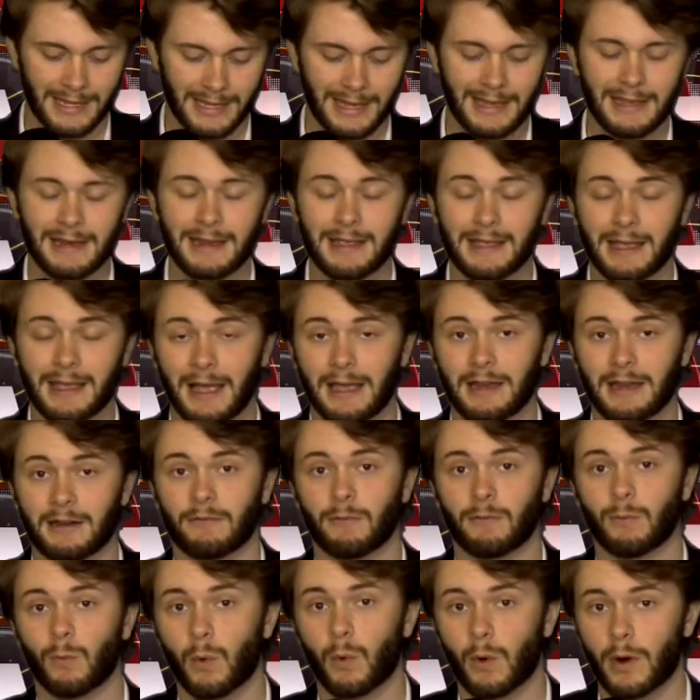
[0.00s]
any kind
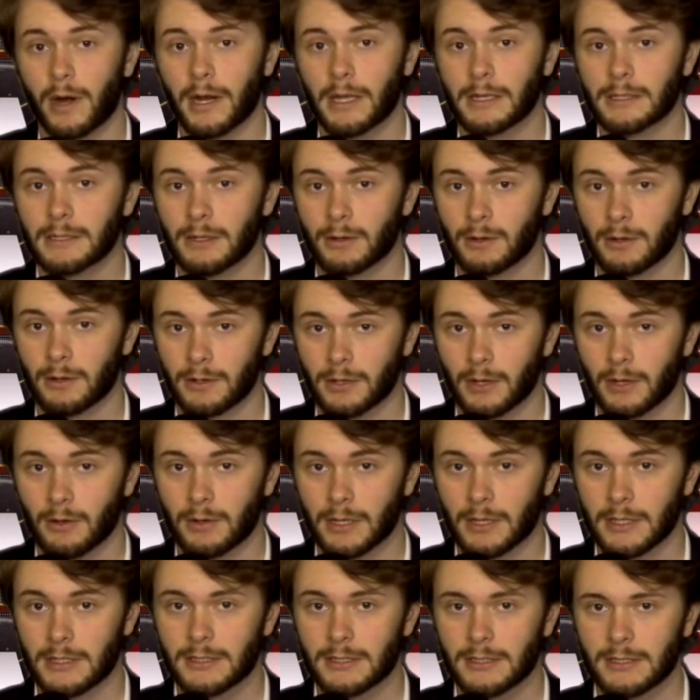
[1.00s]
of warrant or
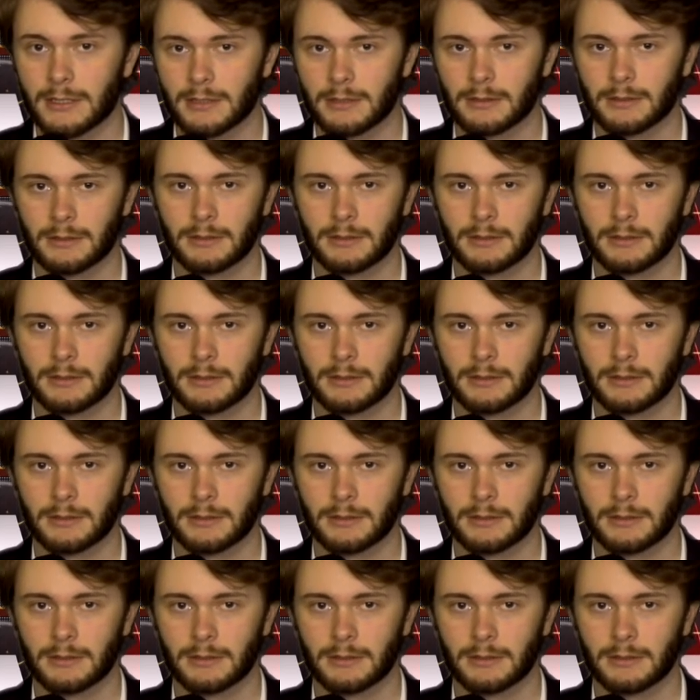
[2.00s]
notice,